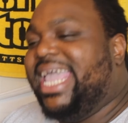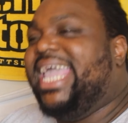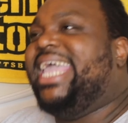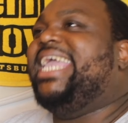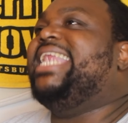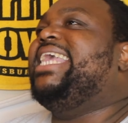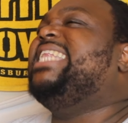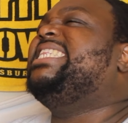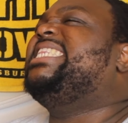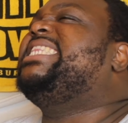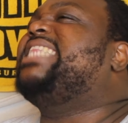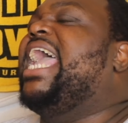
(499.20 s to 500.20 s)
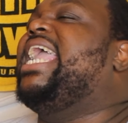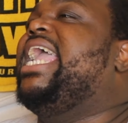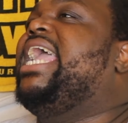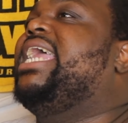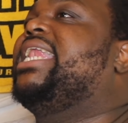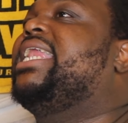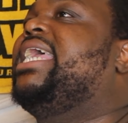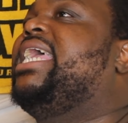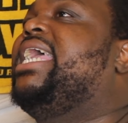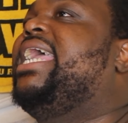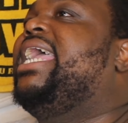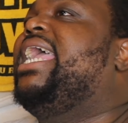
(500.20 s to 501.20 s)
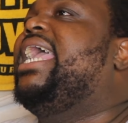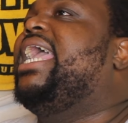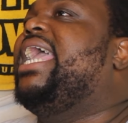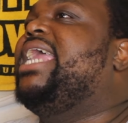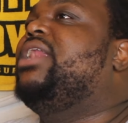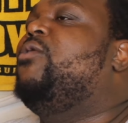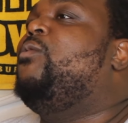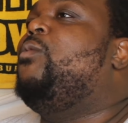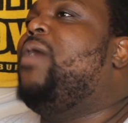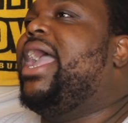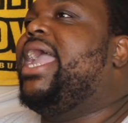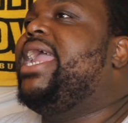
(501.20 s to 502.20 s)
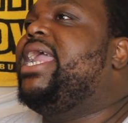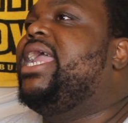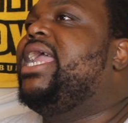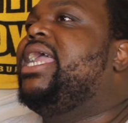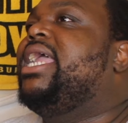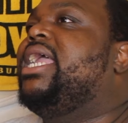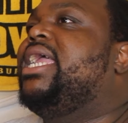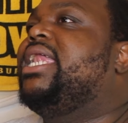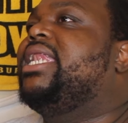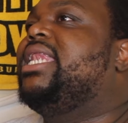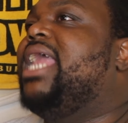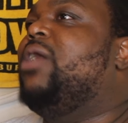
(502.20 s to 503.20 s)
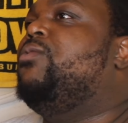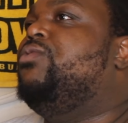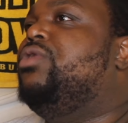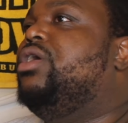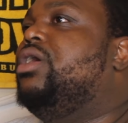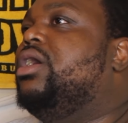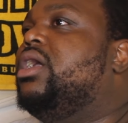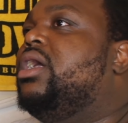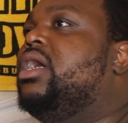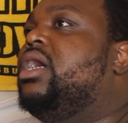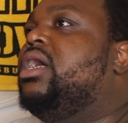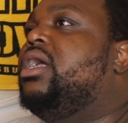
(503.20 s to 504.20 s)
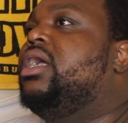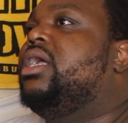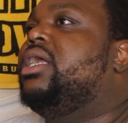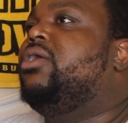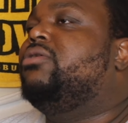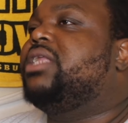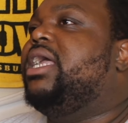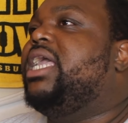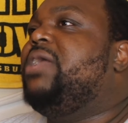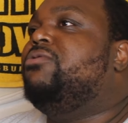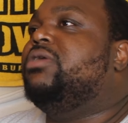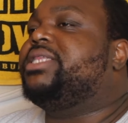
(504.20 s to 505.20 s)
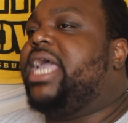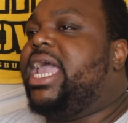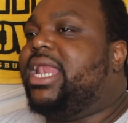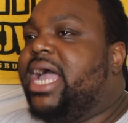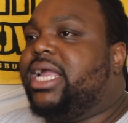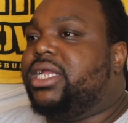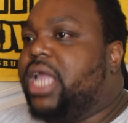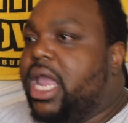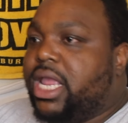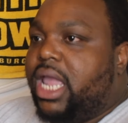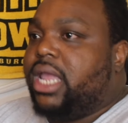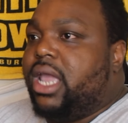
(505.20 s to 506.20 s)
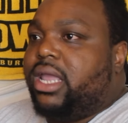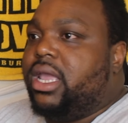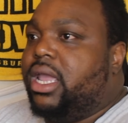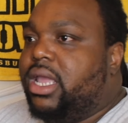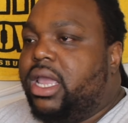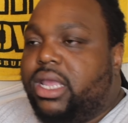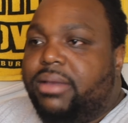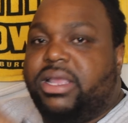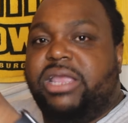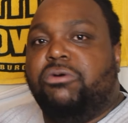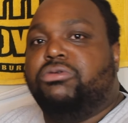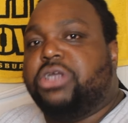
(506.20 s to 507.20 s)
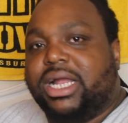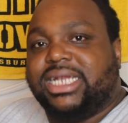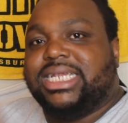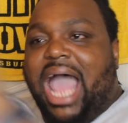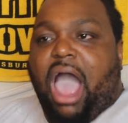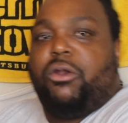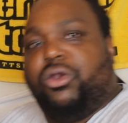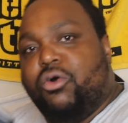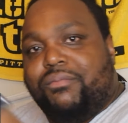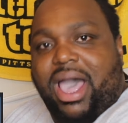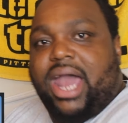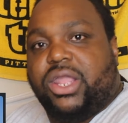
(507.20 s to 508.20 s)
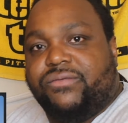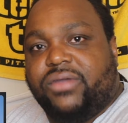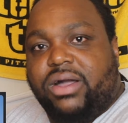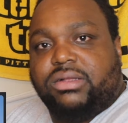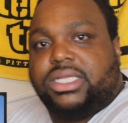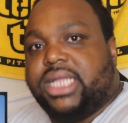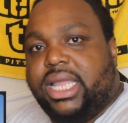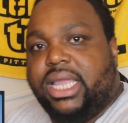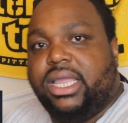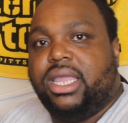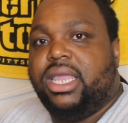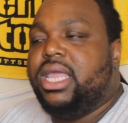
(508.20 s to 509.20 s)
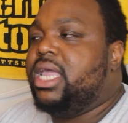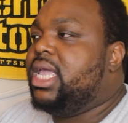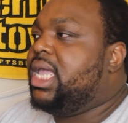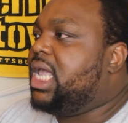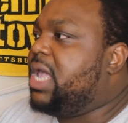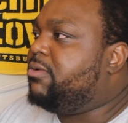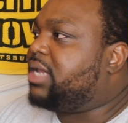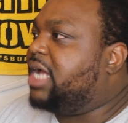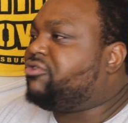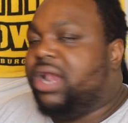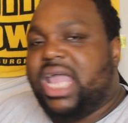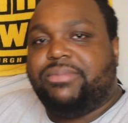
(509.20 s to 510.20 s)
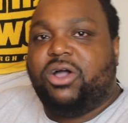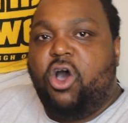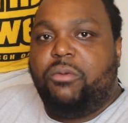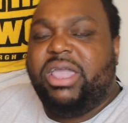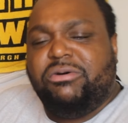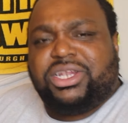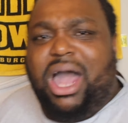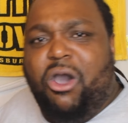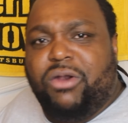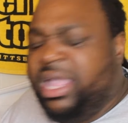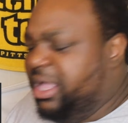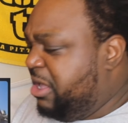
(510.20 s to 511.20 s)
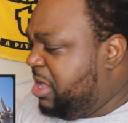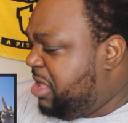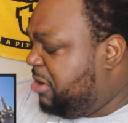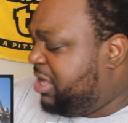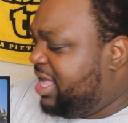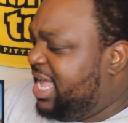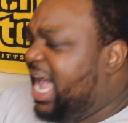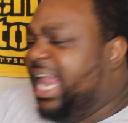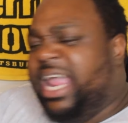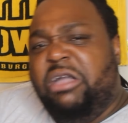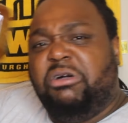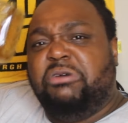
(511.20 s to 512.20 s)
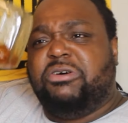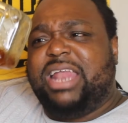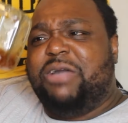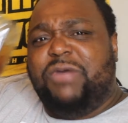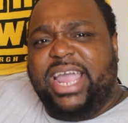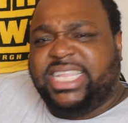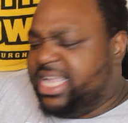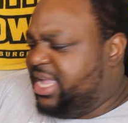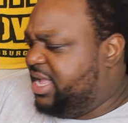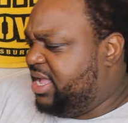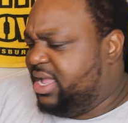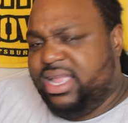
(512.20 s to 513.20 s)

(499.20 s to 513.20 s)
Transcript: He didn't say it in a way that would, you know what I'm saying? He wasn't saying like, yeah. He wasn't talking down on nobody. You feel what I'm saying? He was like trying to help his home. He was loaded. He was on that whiskey.